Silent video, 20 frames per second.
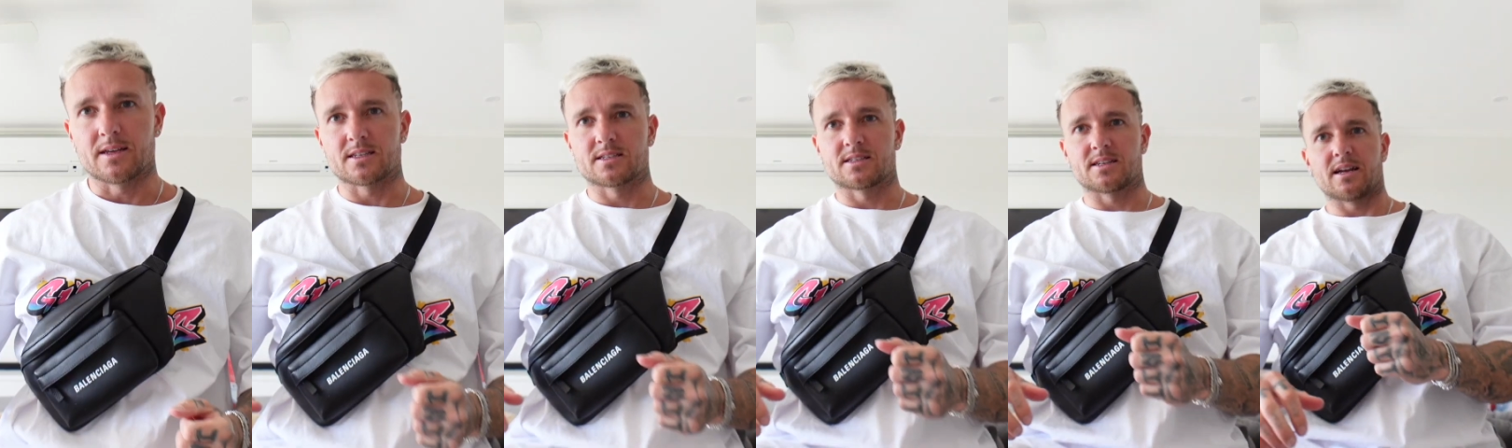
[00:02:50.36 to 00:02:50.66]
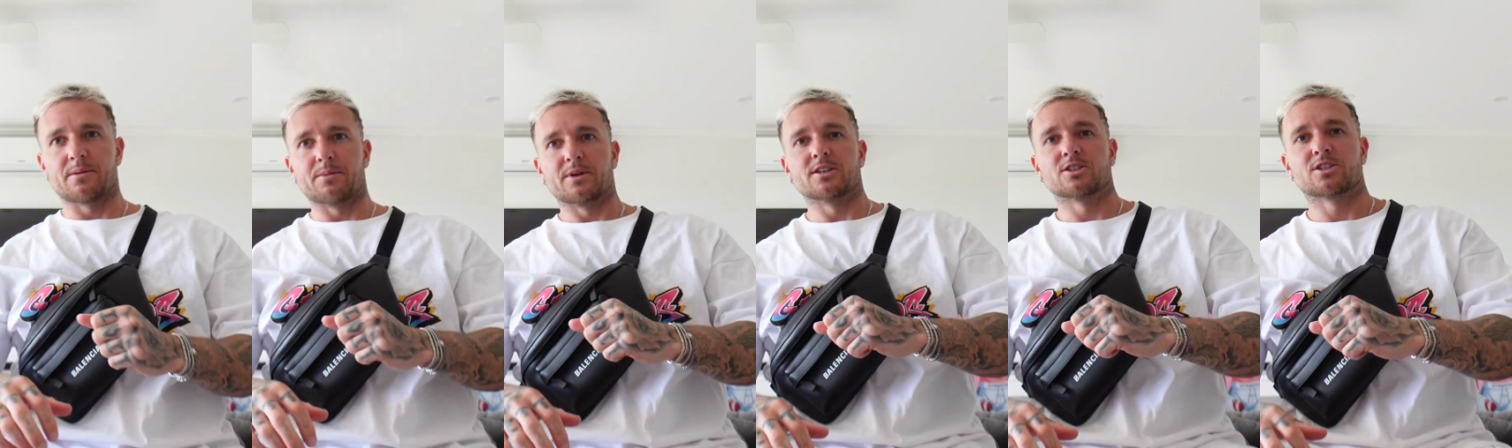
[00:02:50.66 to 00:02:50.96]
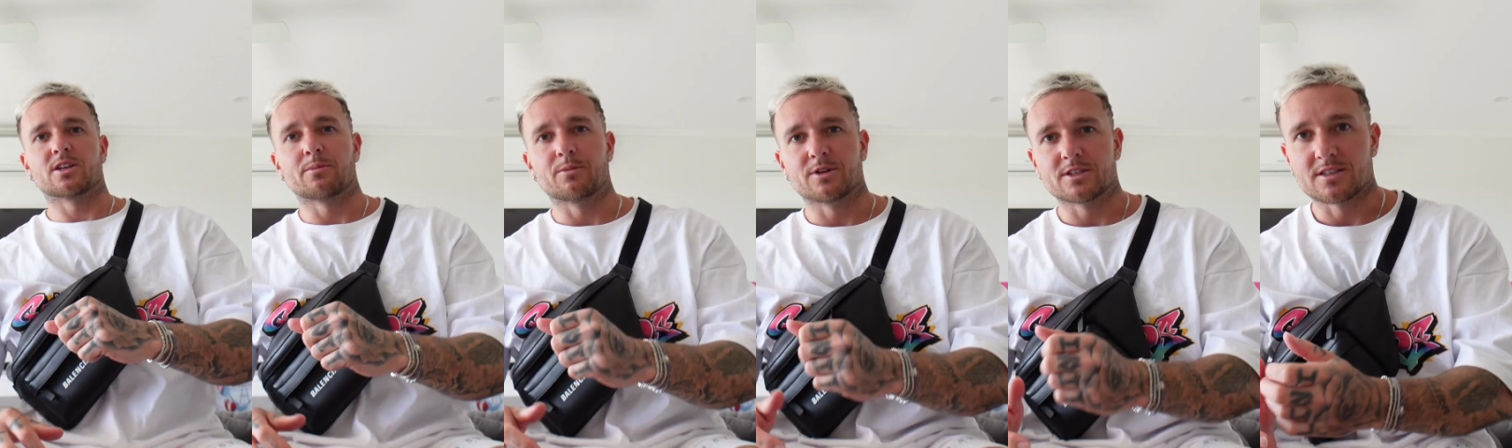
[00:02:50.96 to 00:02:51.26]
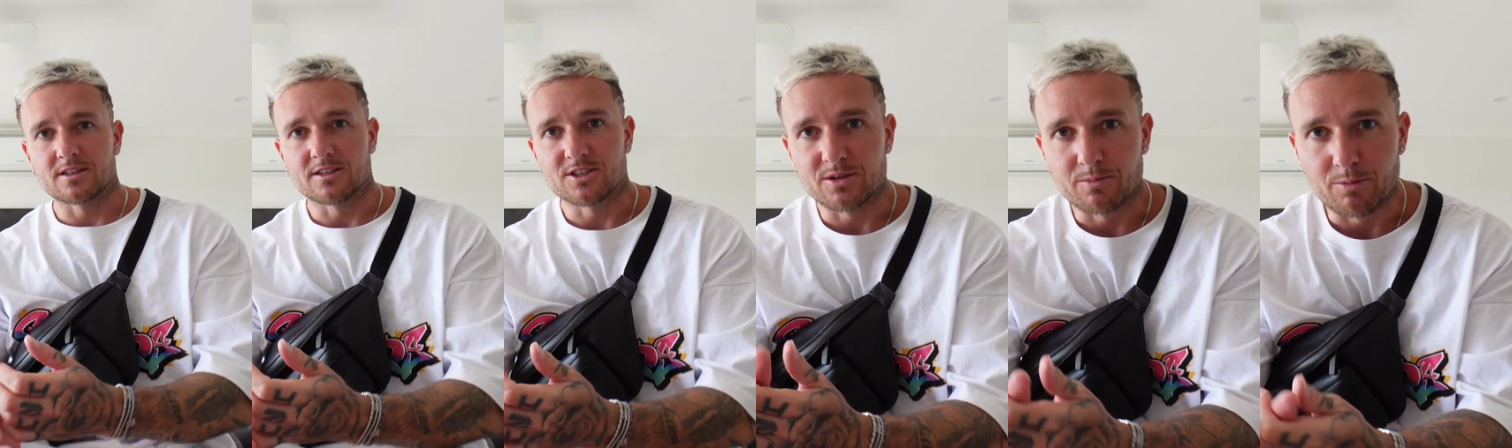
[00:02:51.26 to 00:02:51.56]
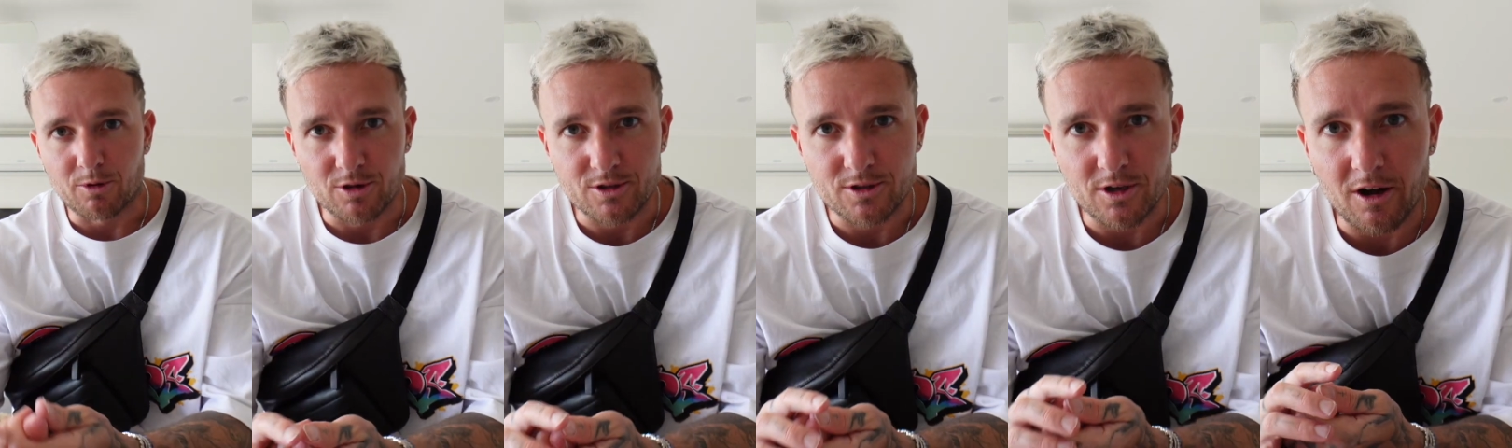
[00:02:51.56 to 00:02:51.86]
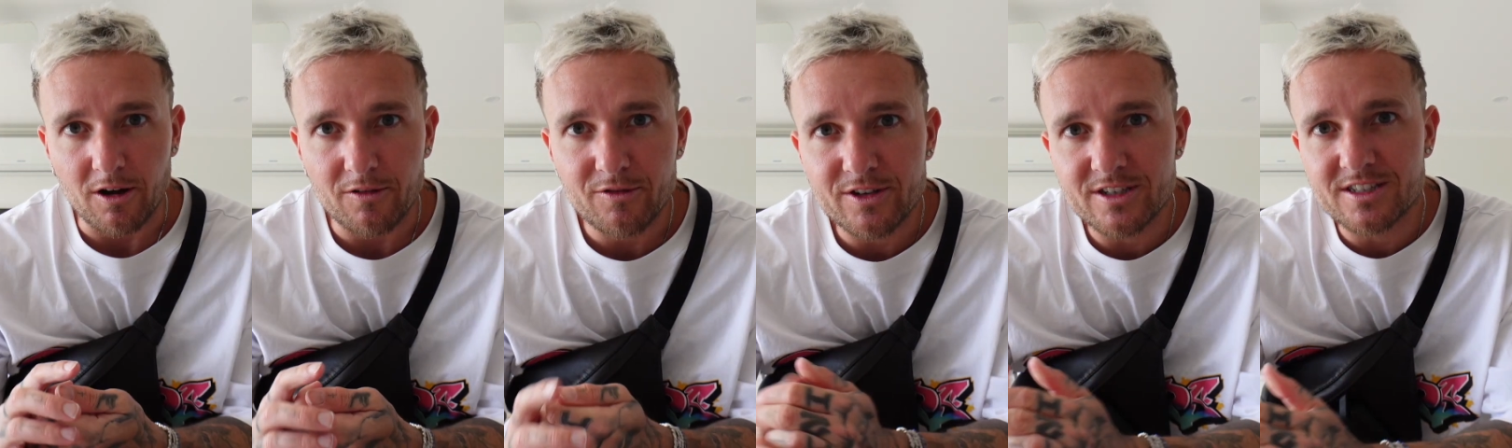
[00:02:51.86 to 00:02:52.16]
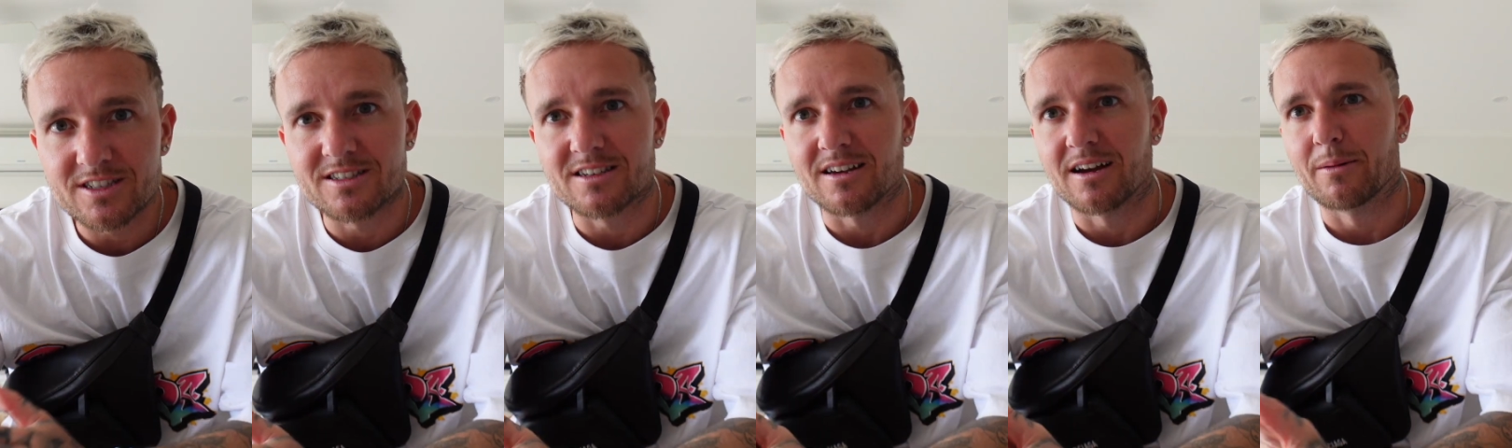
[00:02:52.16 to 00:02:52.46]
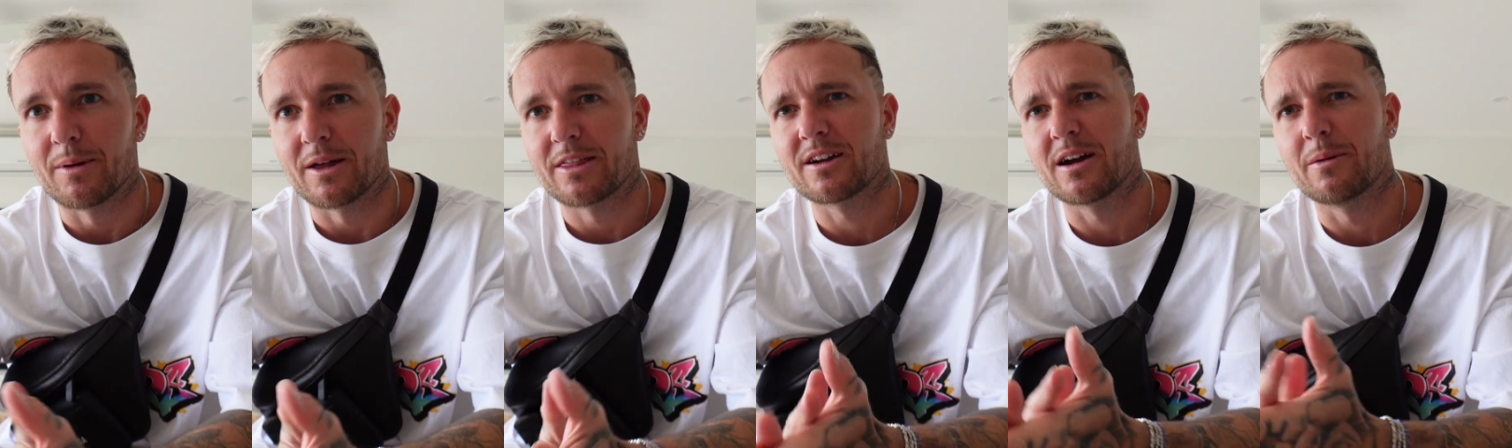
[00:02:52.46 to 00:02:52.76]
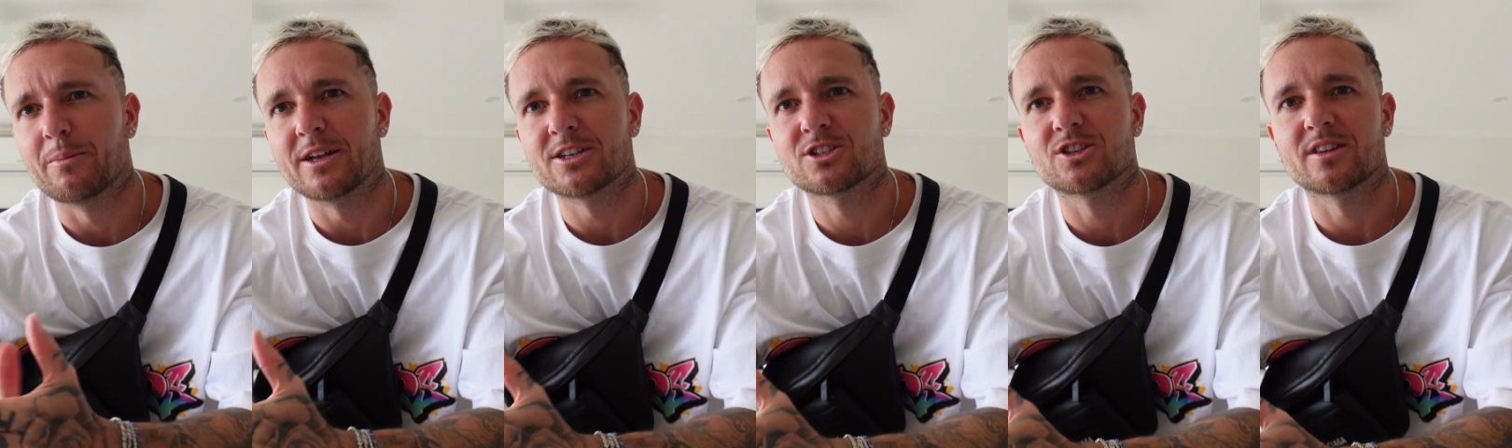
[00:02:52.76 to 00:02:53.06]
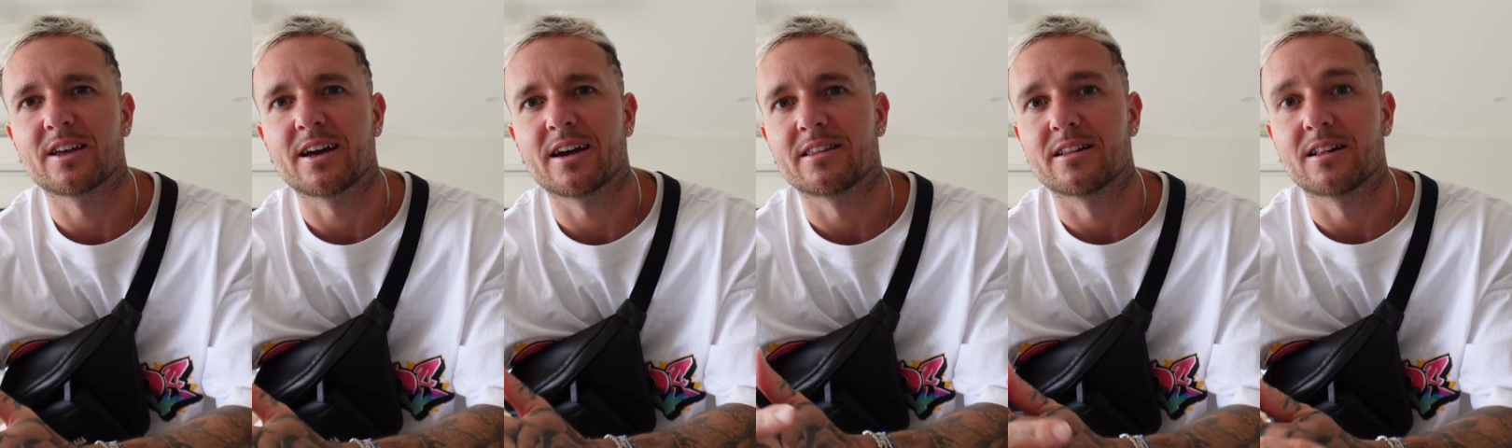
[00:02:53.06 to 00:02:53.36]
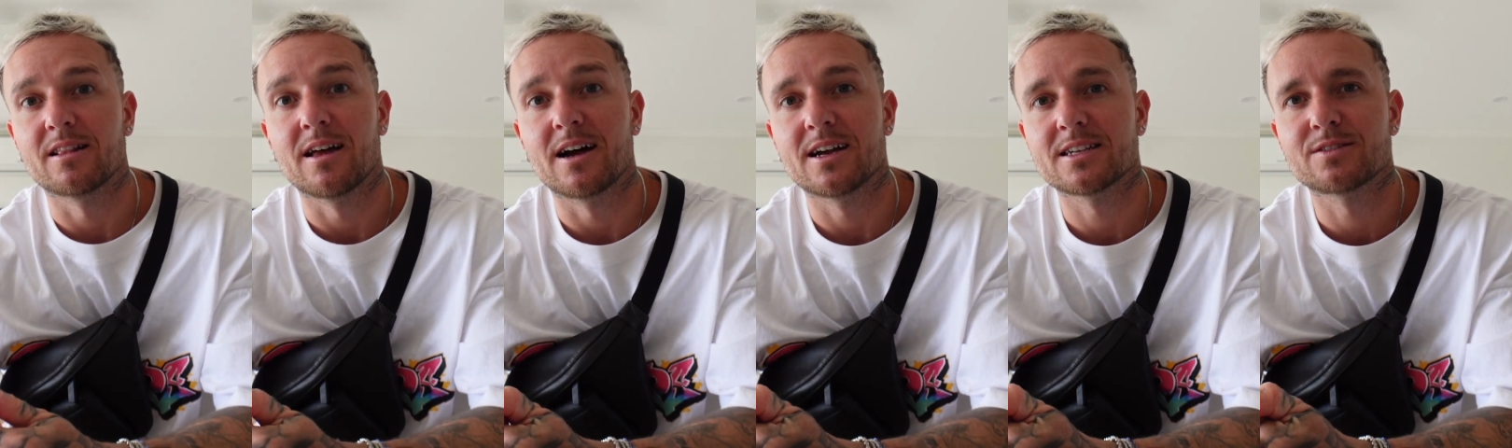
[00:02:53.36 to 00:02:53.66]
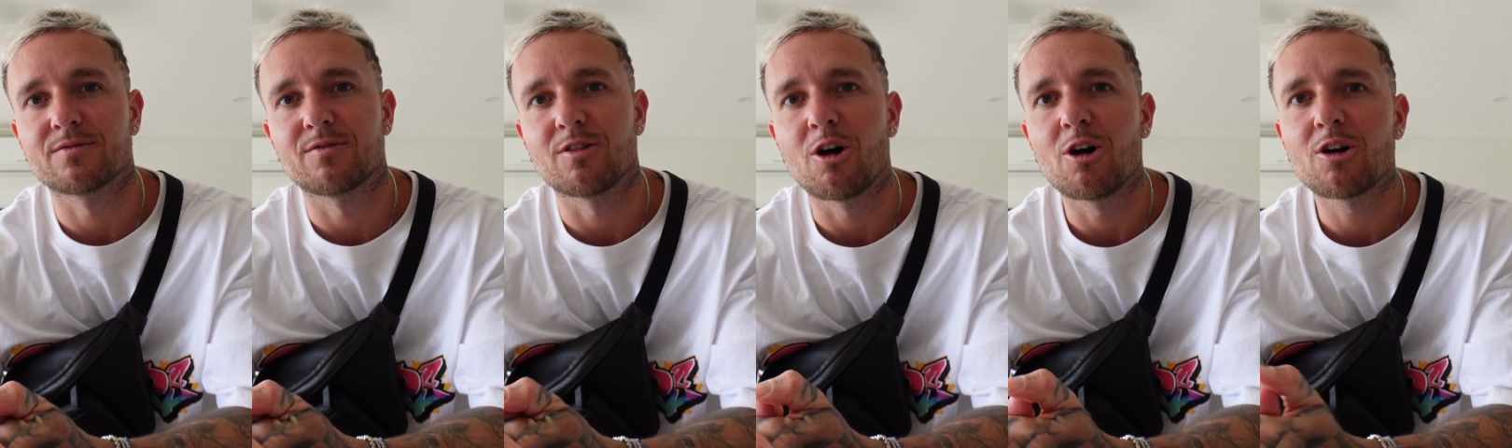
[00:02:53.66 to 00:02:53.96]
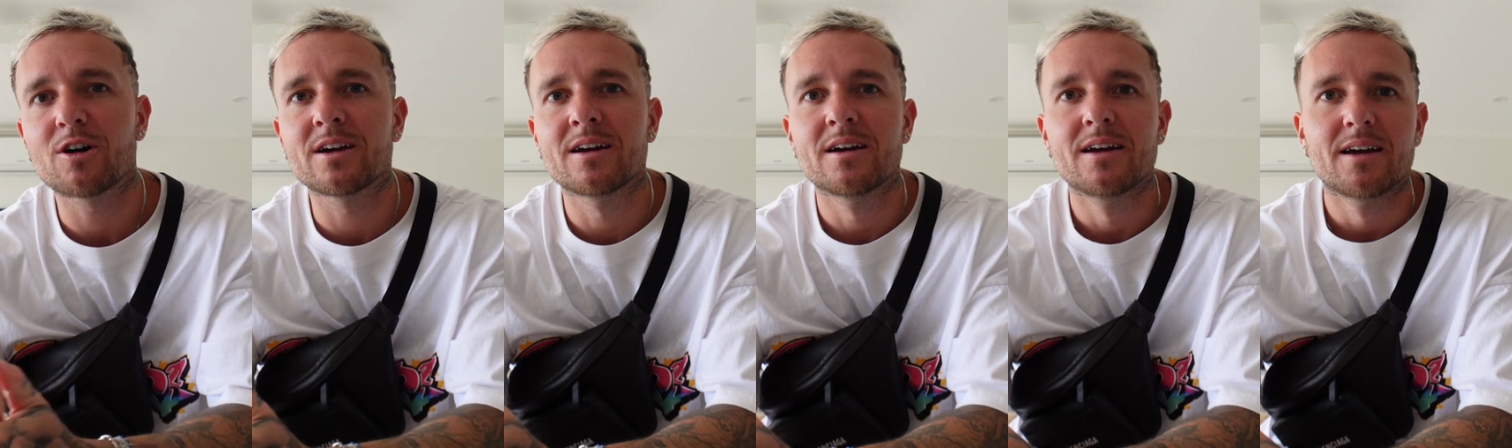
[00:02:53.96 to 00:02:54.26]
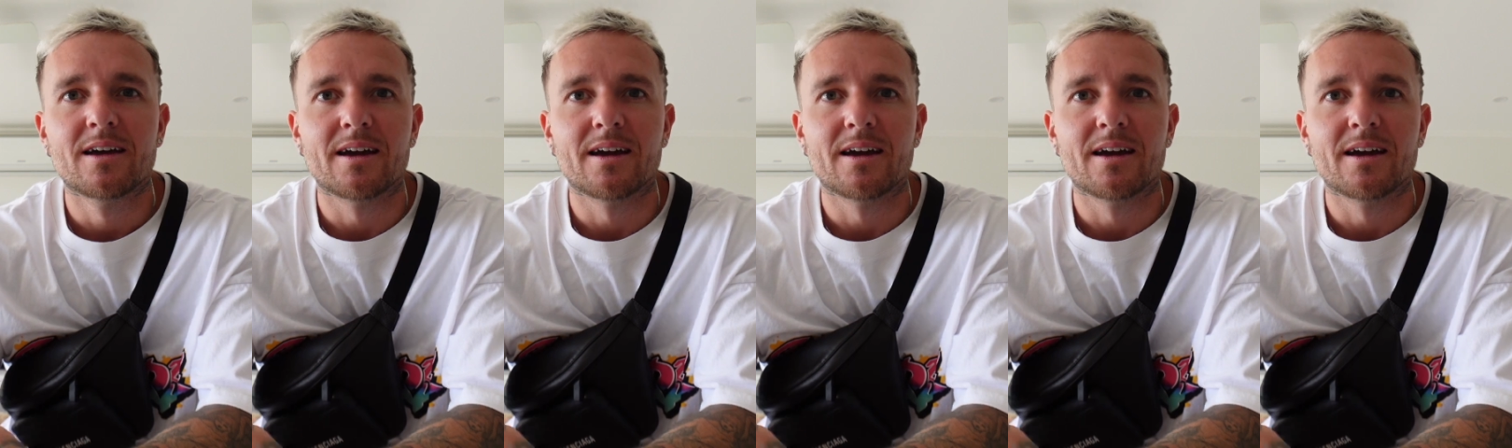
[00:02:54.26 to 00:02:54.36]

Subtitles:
Yesterday, me and Jem went to the GYMBROs office. I think I mentioned that in the last vlog.